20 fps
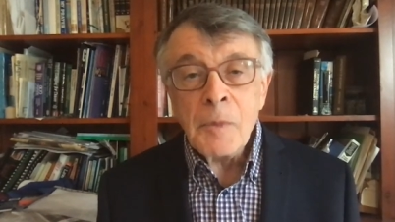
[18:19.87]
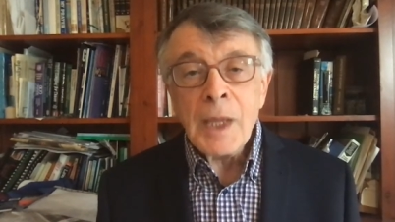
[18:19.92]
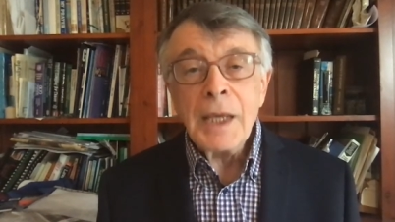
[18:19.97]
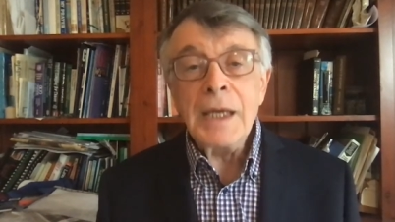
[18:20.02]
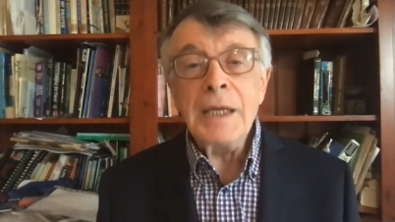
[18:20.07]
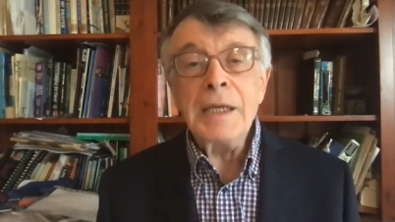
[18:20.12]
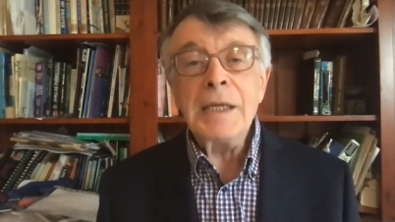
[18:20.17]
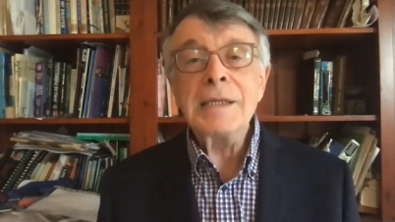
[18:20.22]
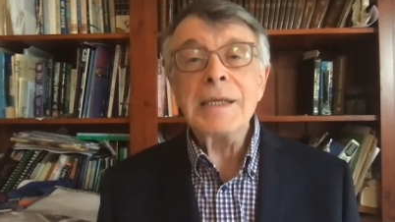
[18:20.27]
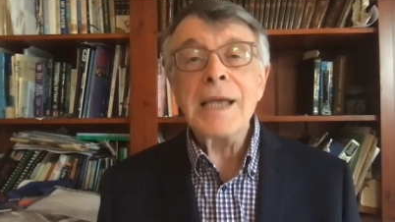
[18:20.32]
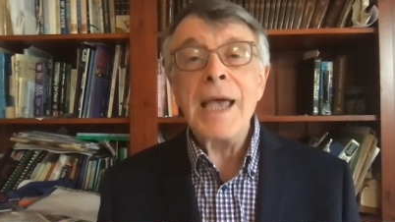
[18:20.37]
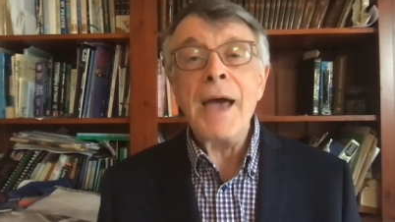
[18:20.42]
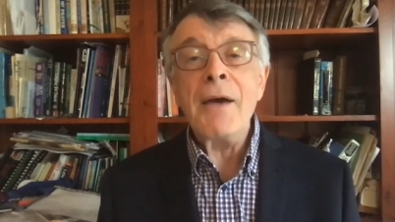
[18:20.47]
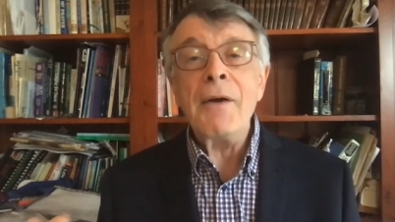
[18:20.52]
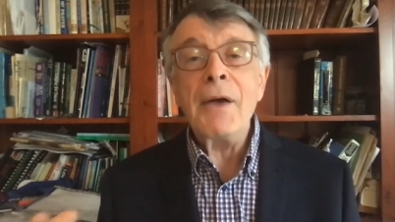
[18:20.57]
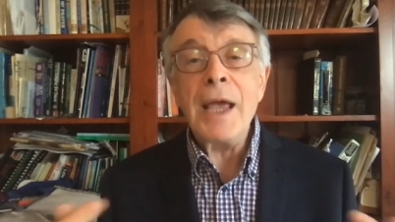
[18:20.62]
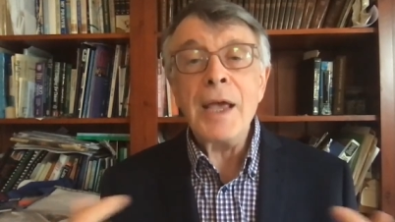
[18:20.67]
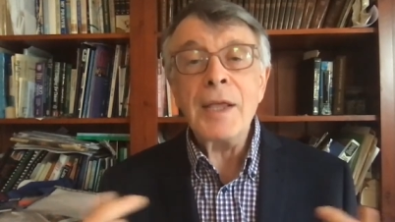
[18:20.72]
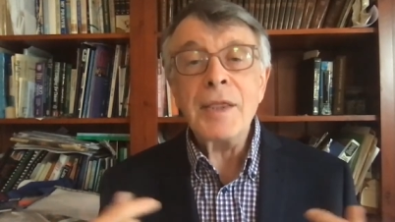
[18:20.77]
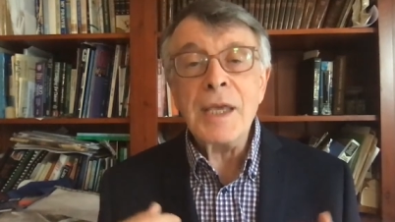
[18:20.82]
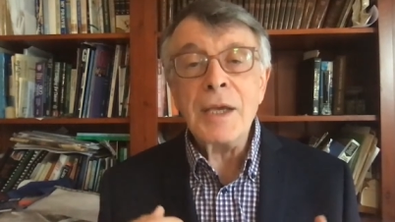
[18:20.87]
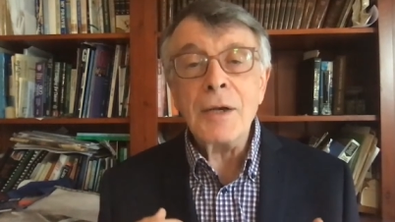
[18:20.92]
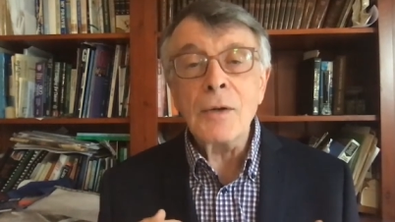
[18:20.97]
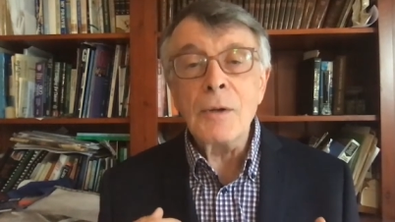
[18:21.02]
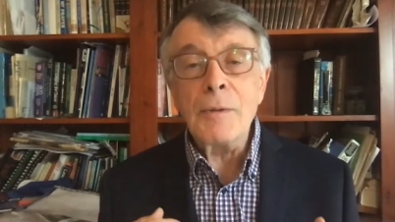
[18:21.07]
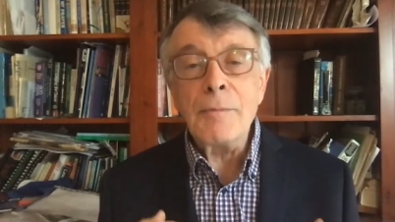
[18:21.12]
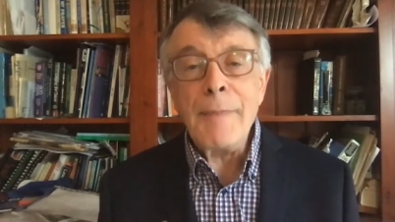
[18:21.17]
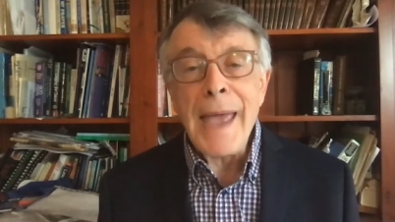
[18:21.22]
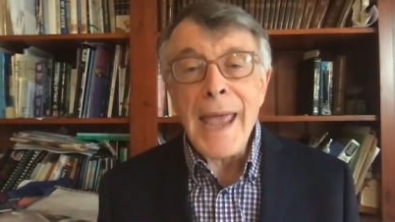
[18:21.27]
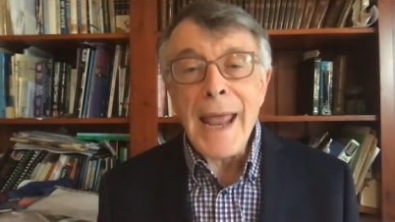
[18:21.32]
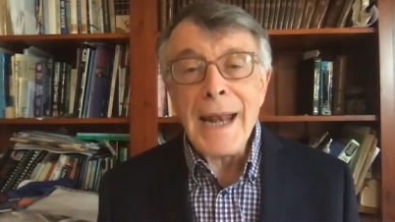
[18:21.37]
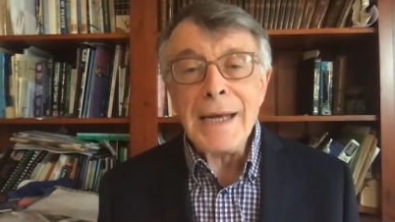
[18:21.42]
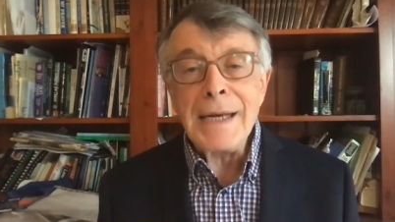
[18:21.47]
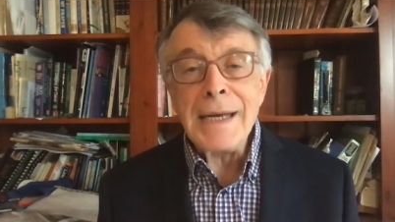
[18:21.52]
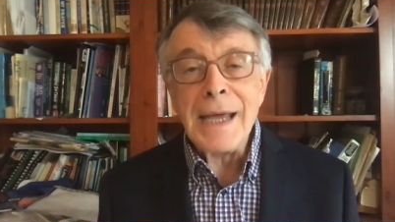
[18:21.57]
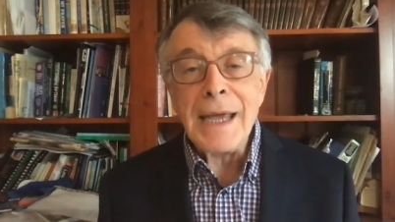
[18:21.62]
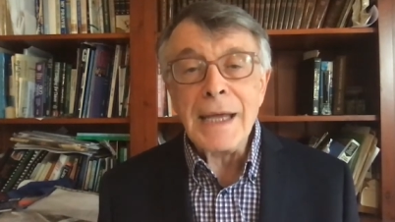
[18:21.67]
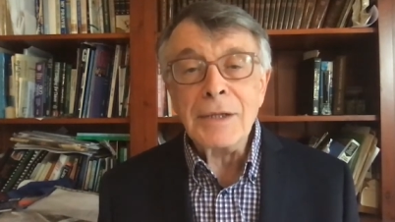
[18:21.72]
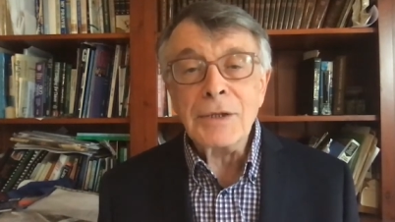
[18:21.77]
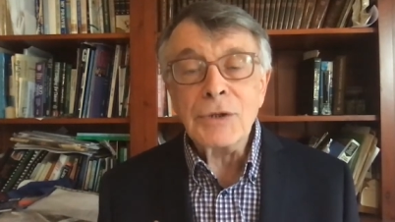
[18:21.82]
it is our ethical
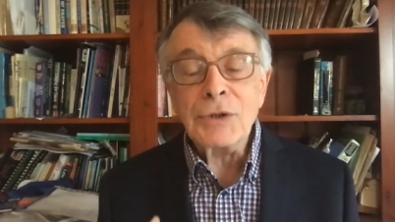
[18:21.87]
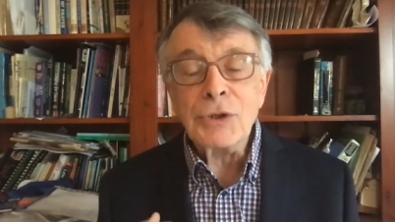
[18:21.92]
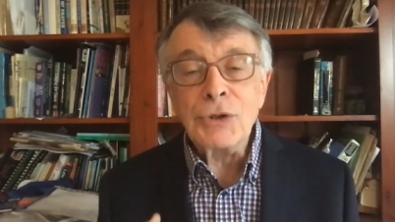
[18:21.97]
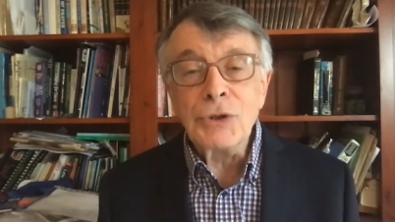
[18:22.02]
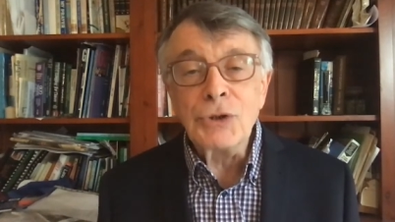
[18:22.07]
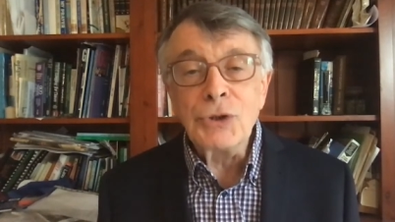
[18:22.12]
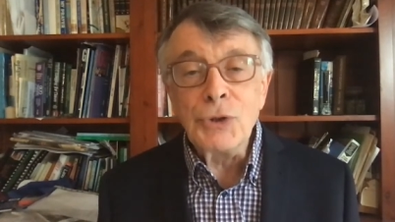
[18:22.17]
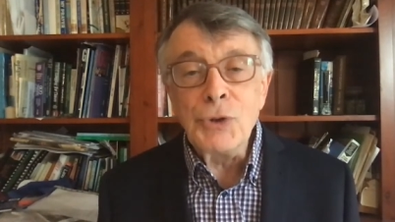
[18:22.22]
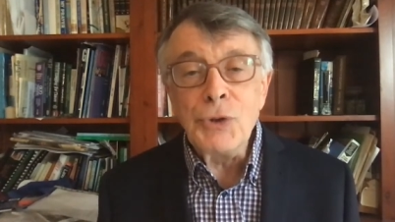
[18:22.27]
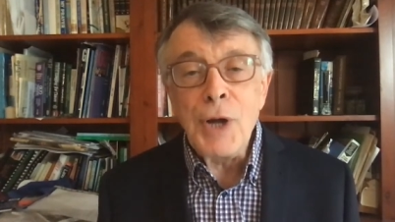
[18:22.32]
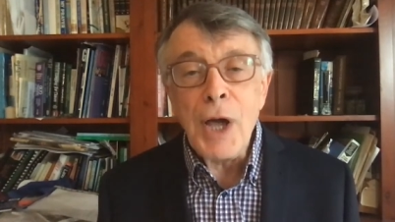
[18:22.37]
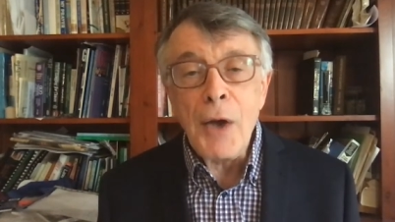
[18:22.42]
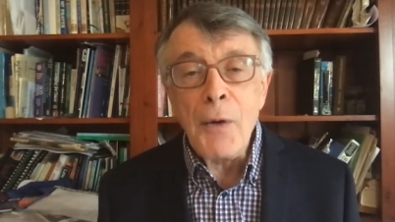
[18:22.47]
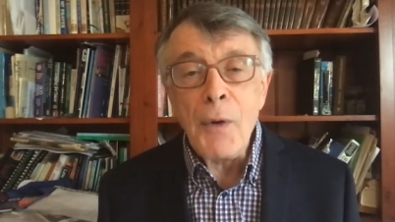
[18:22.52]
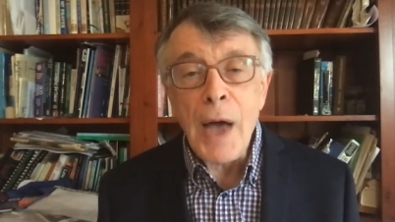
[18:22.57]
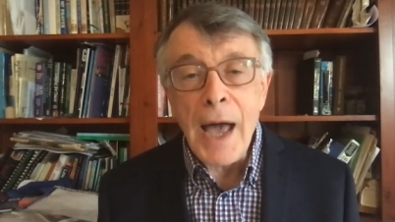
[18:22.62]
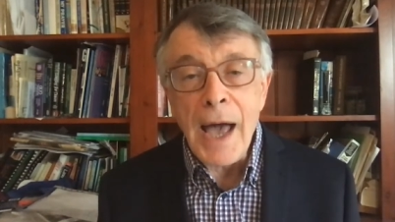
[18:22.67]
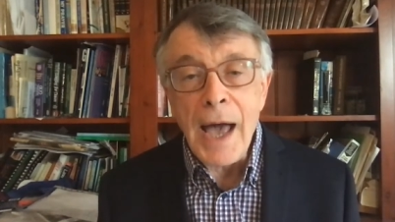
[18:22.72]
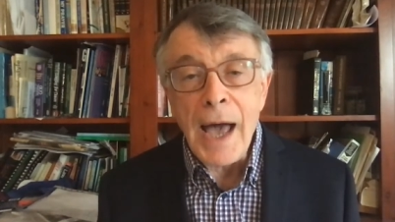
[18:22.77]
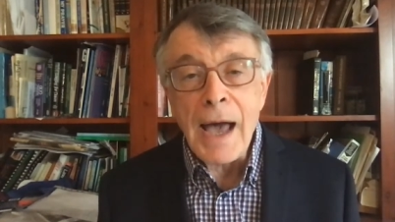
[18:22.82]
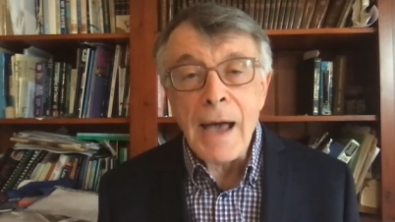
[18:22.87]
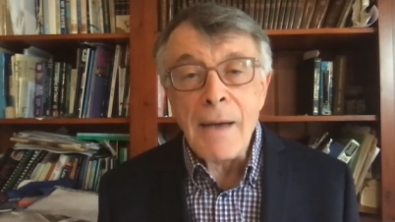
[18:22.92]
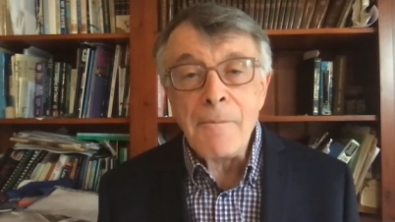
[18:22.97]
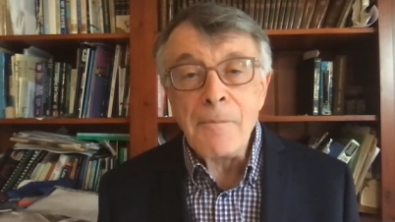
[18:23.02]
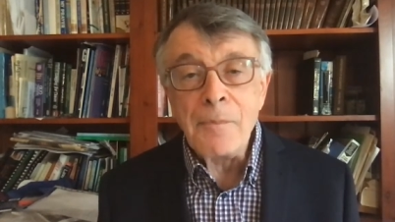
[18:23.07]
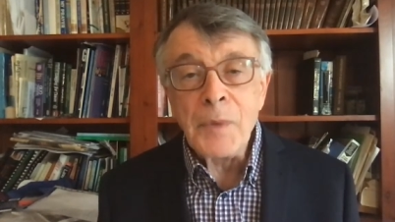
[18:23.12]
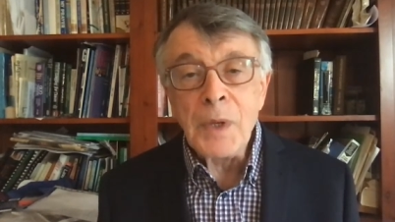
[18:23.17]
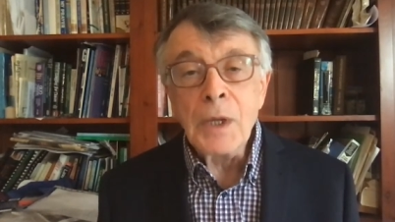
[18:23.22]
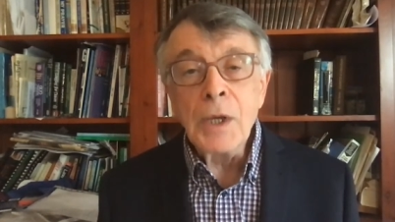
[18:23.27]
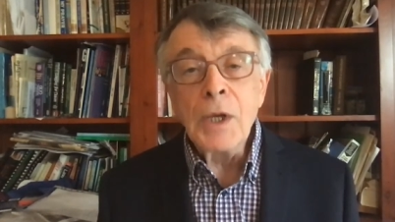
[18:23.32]
mandate to do no harm,